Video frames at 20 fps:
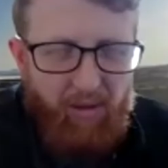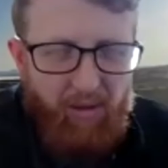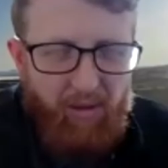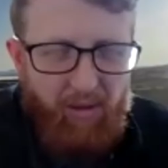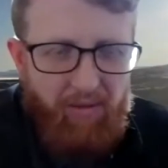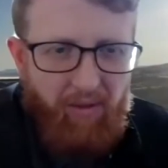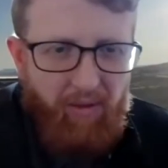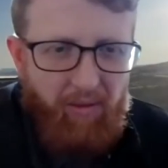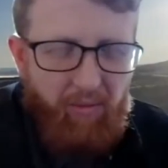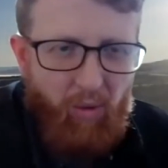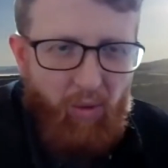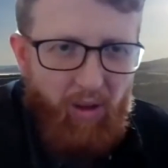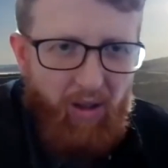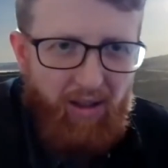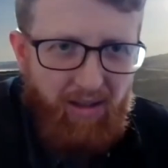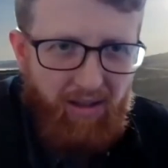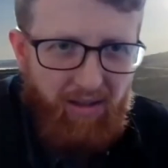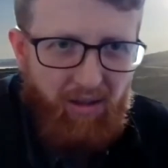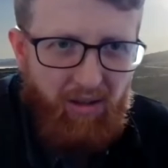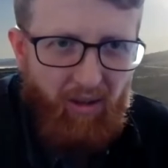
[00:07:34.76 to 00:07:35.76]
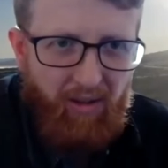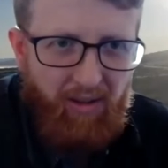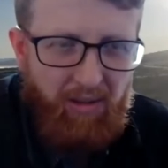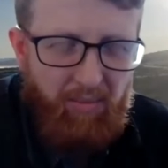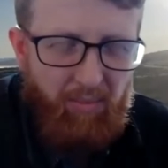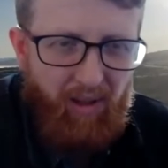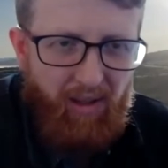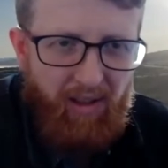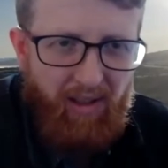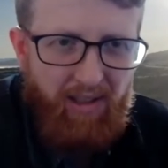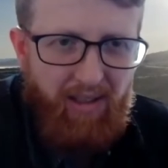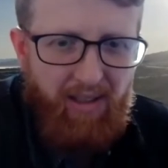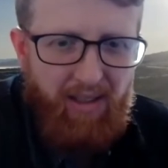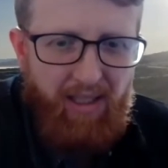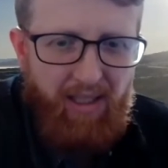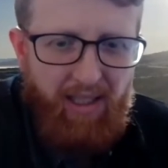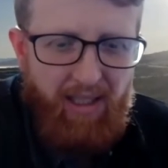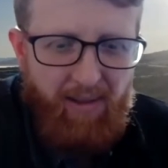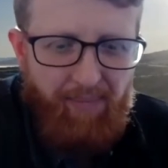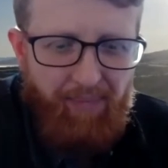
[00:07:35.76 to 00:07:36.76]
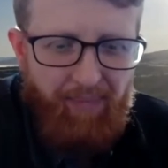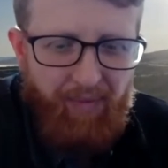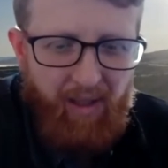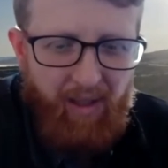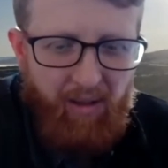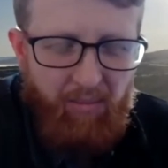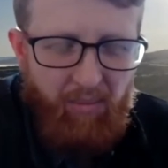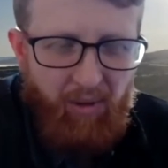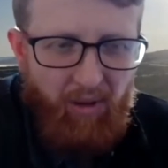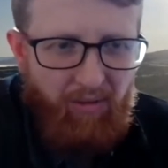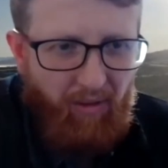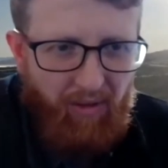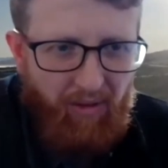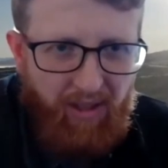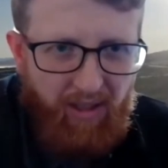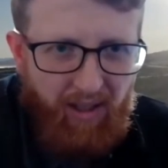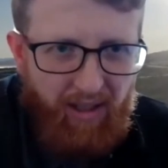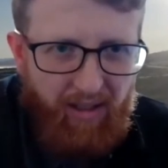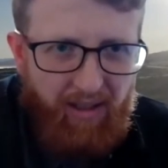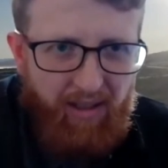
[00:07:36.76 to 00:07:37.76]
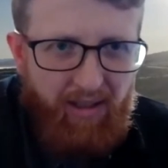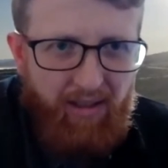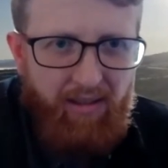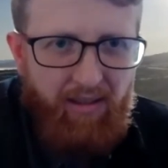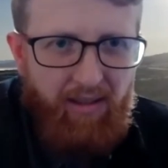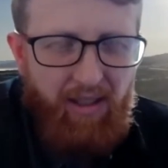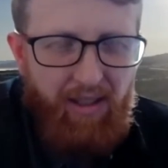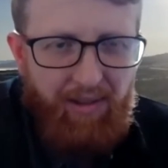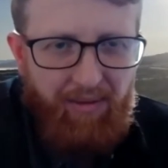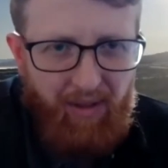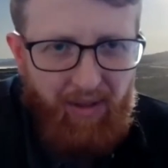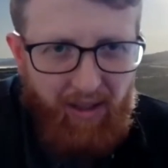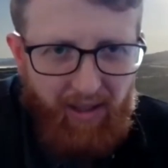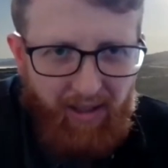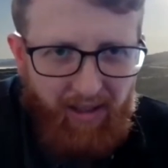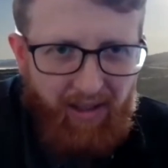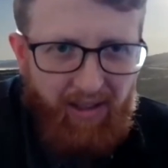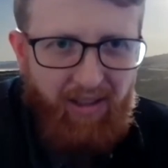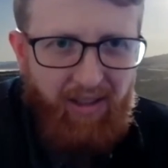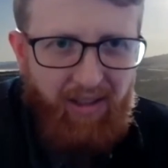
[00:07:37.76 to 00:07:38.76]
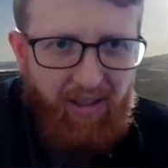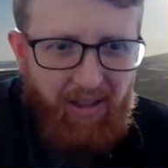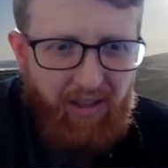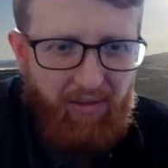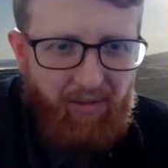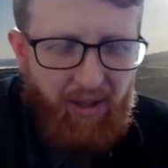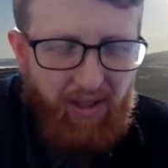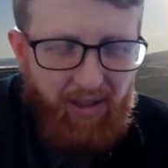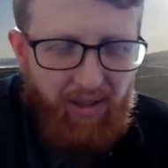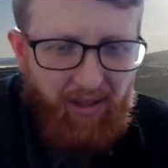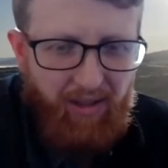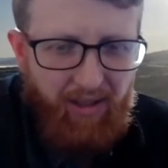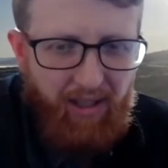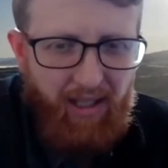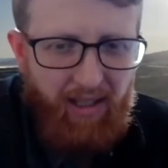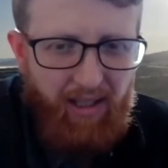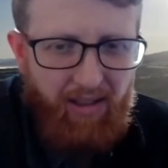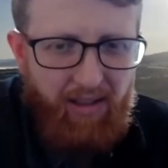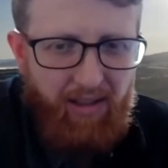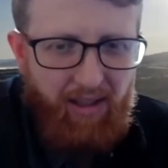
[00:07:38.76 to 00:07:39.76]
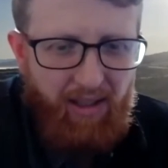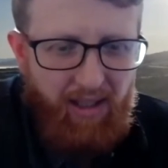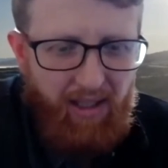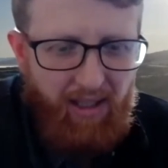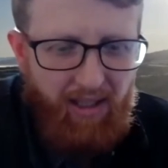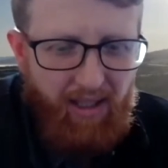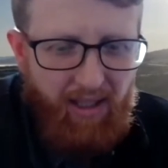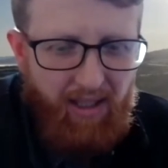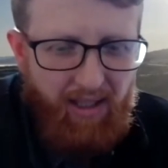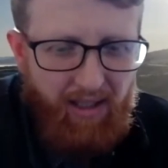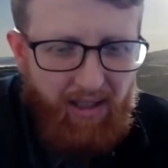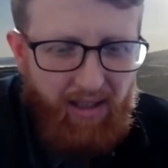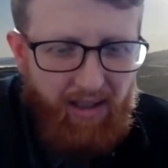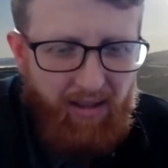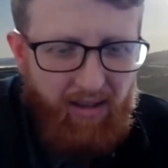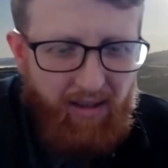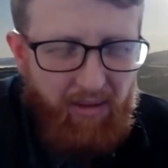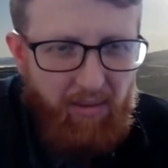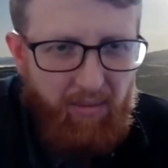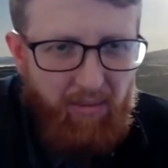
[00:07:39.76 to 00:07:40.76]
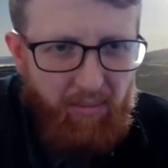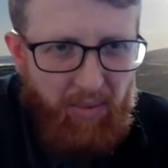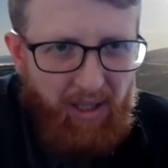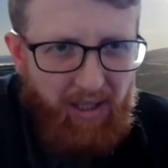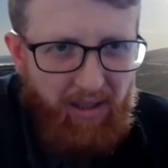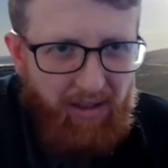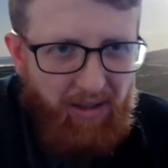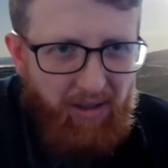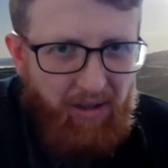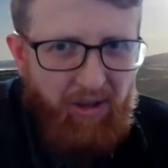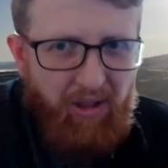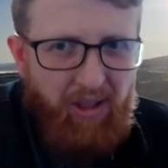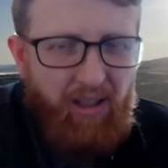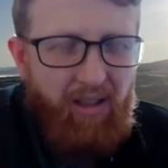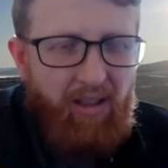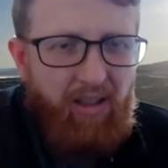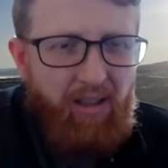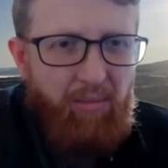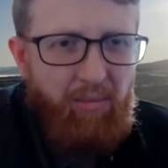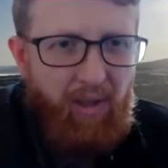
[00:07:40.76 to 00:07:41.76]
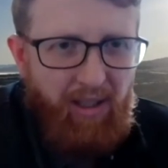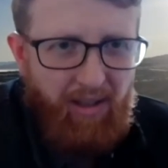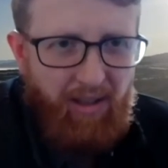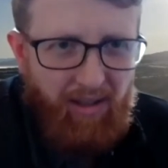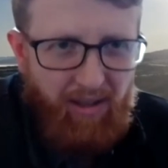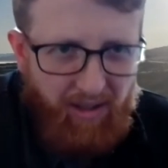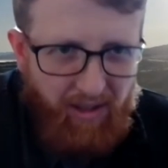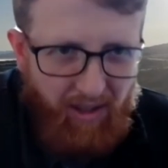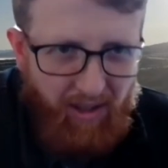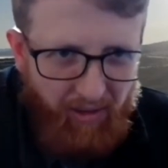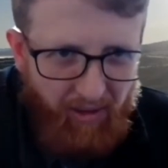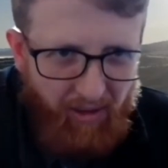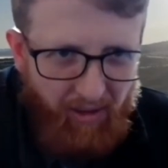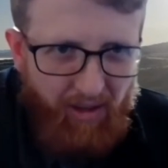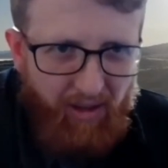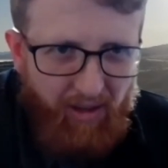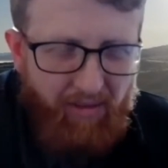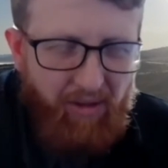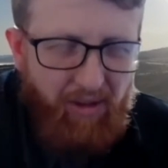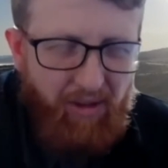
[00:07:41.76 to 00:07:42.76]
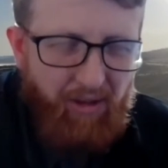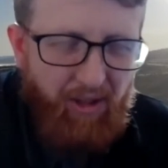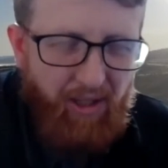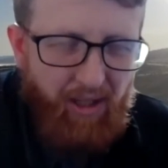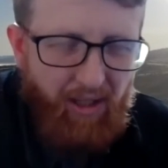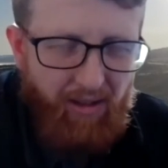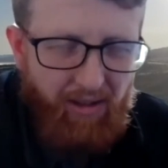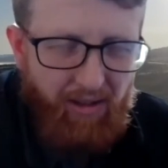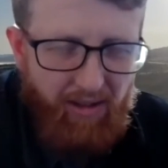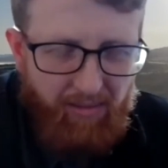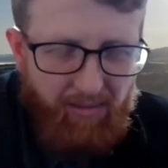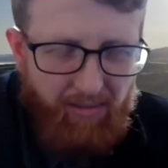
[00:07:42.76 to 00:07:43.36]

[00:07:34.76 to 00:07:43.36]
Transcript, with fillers: of work has got its place. Proof of stake is very energy efficient. And being in New Zealand, being in the South Island of New Zealand,